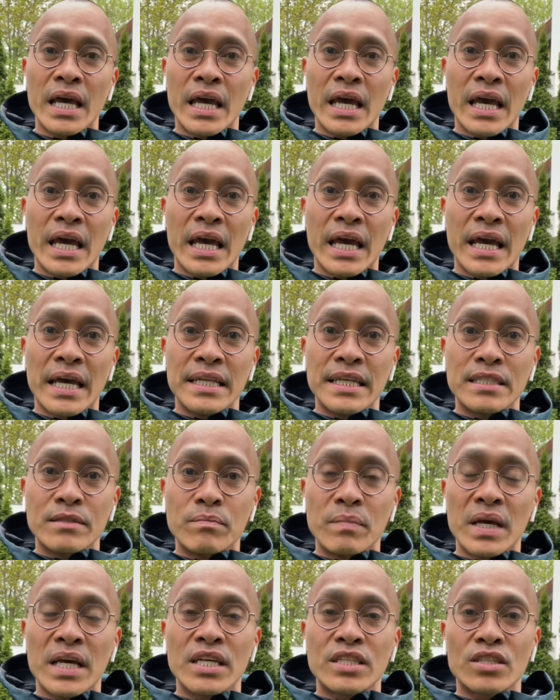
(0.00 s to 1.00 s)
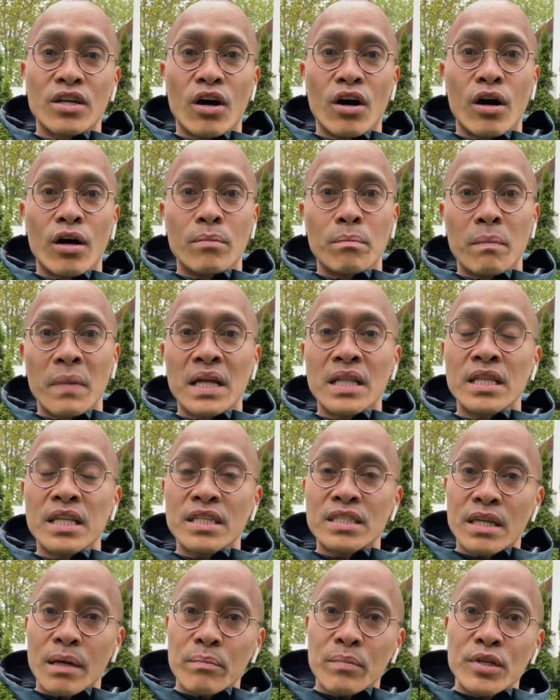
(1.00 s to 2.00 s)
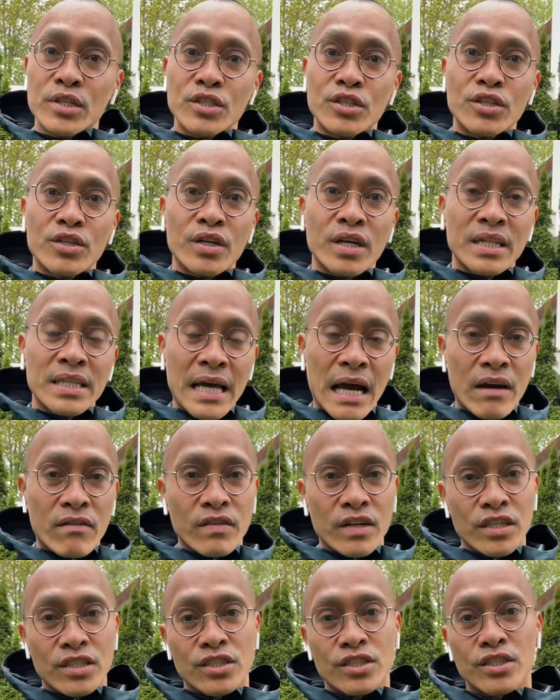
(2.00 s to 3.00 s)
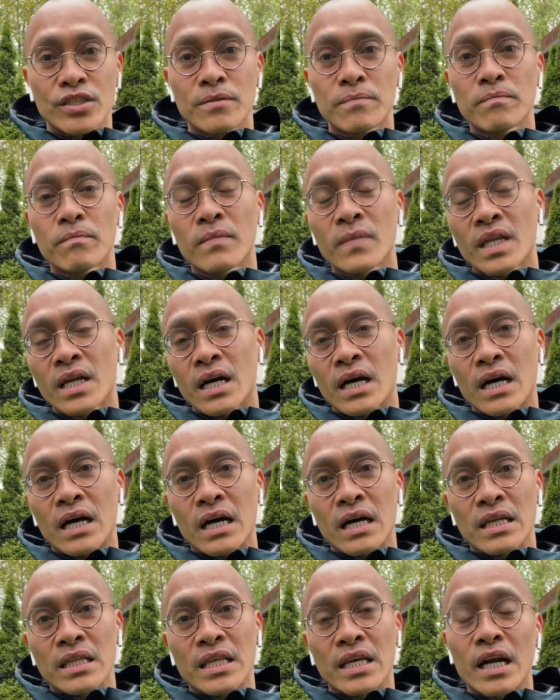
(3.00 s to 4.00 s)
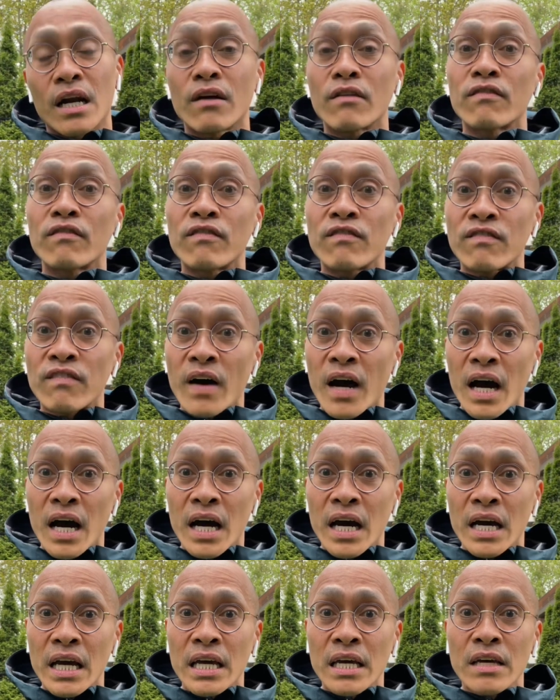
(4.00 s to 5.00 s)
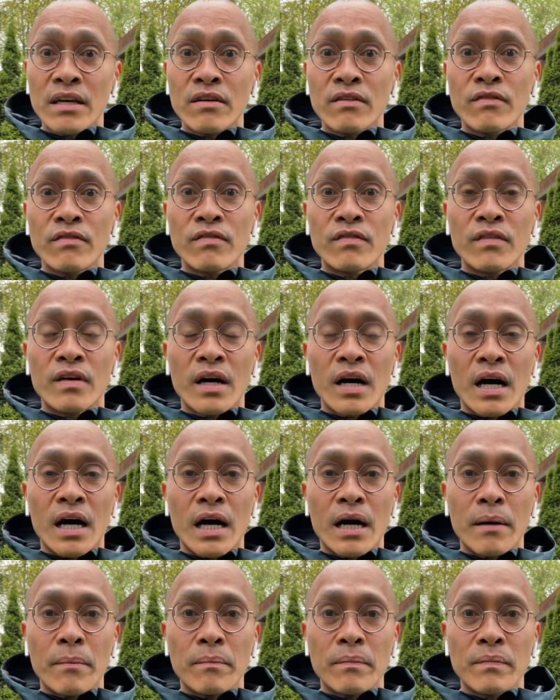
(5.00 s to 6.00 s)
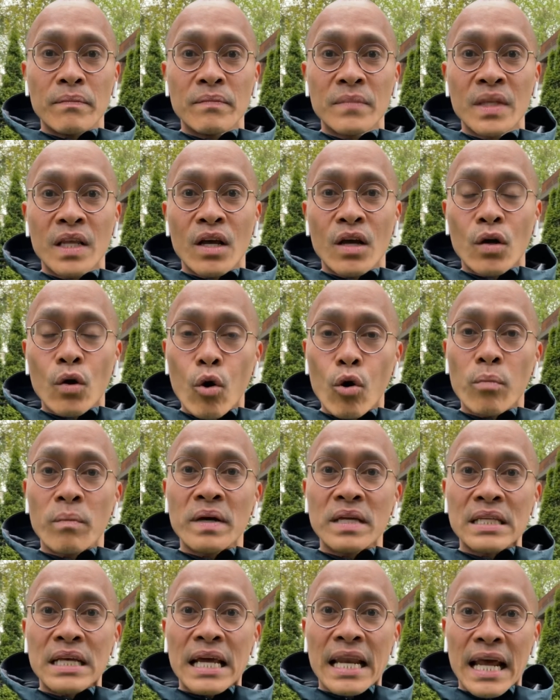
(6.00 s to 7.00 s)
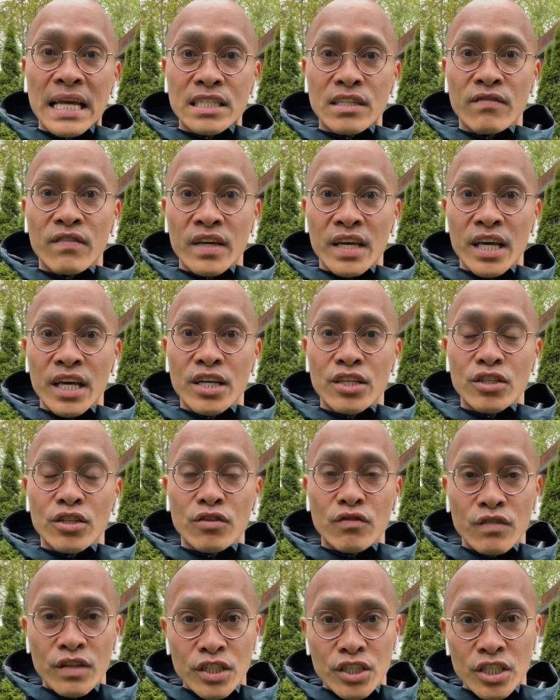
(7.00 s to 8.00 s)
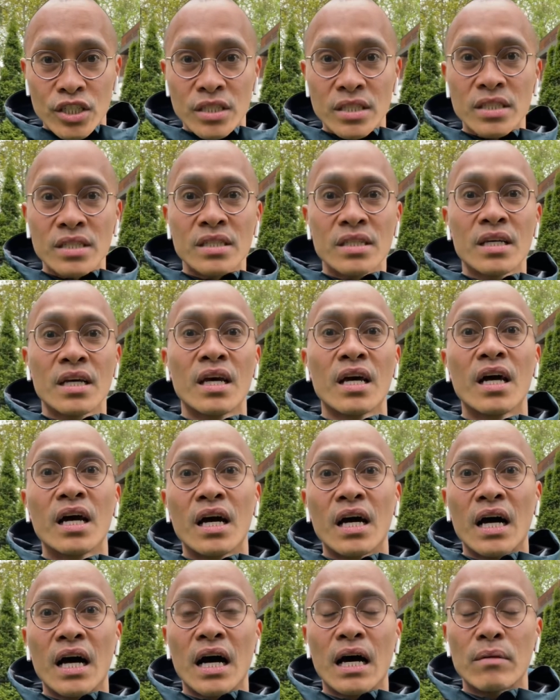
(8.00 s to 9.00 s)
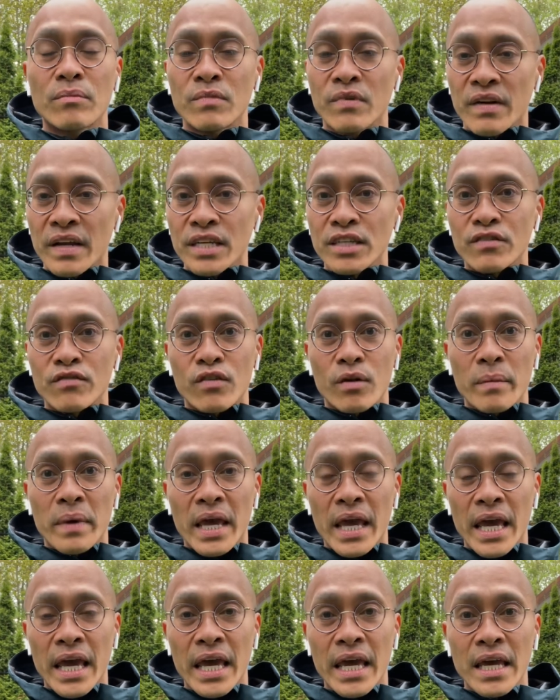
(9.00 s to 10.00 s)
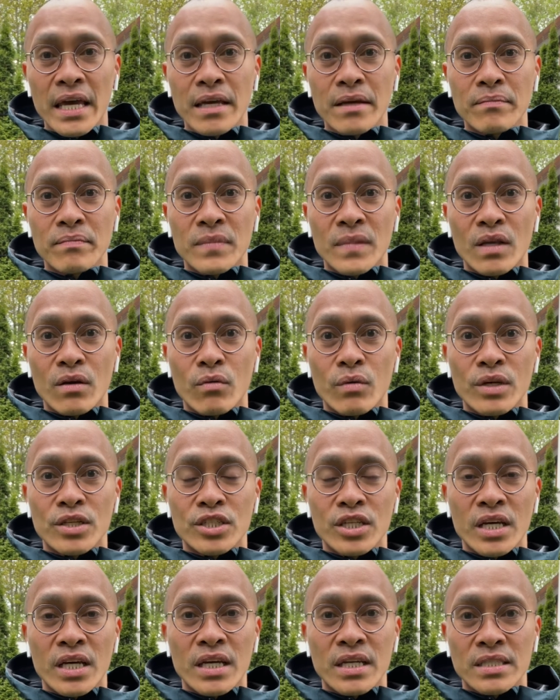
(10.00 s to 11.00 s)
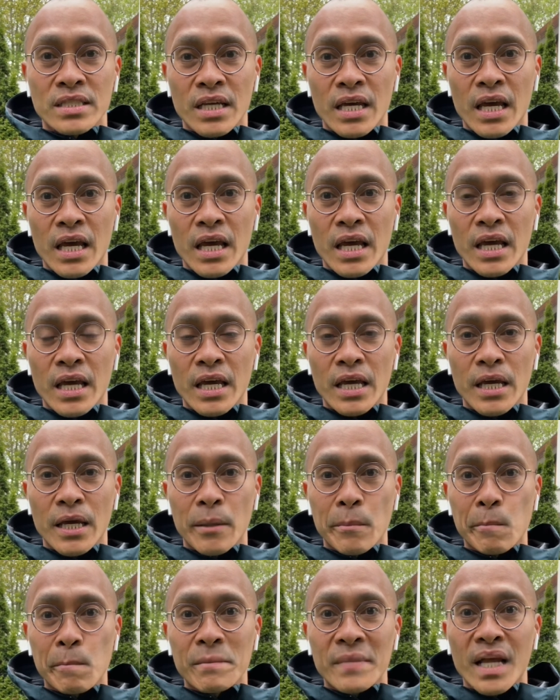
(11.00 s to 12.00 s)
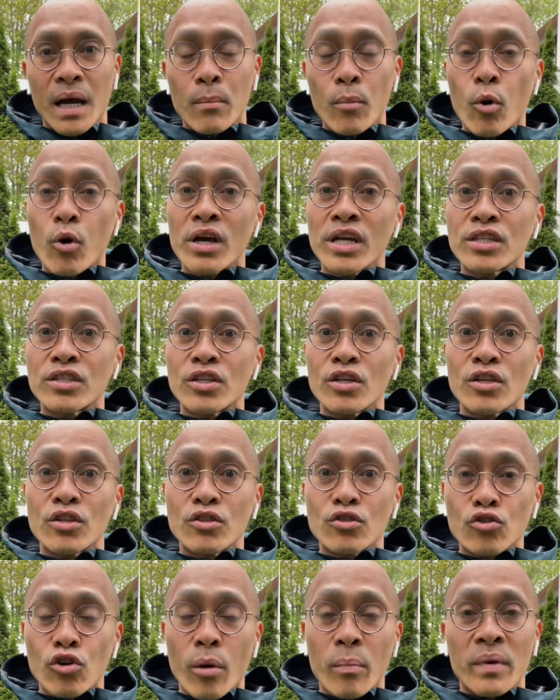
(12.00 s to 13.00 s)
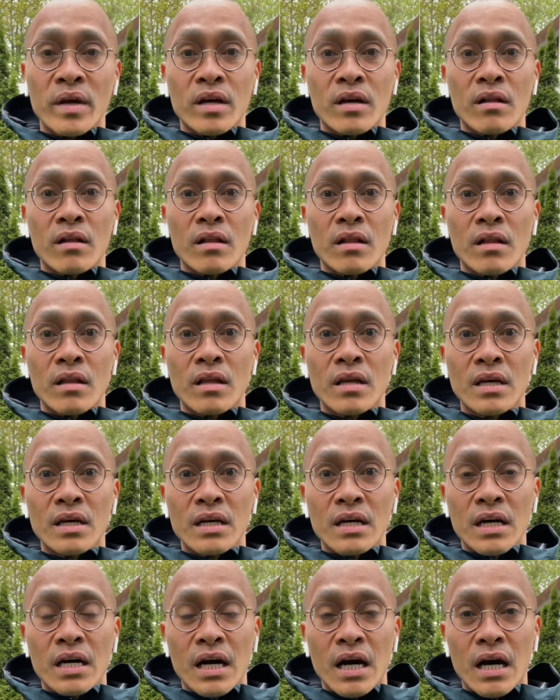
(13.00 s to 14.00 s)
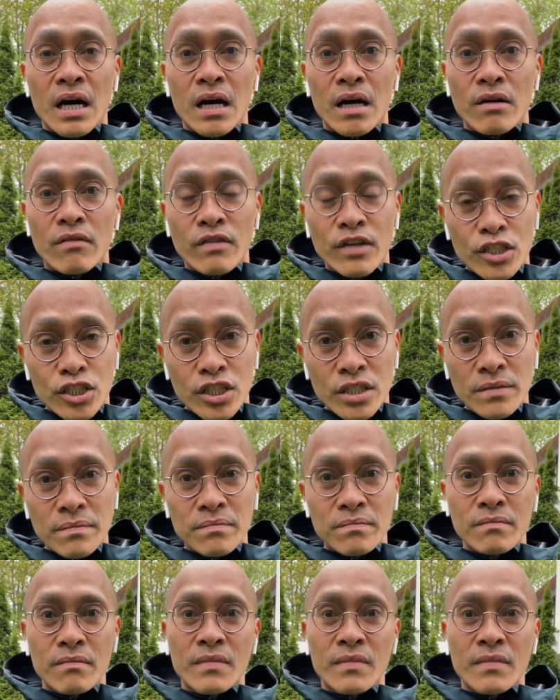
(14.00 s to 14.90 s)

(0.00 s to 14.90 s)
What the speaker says: and it's based on monthly temperature and average. There are five Koppen classification regions, range from A, which is a moist tropical region,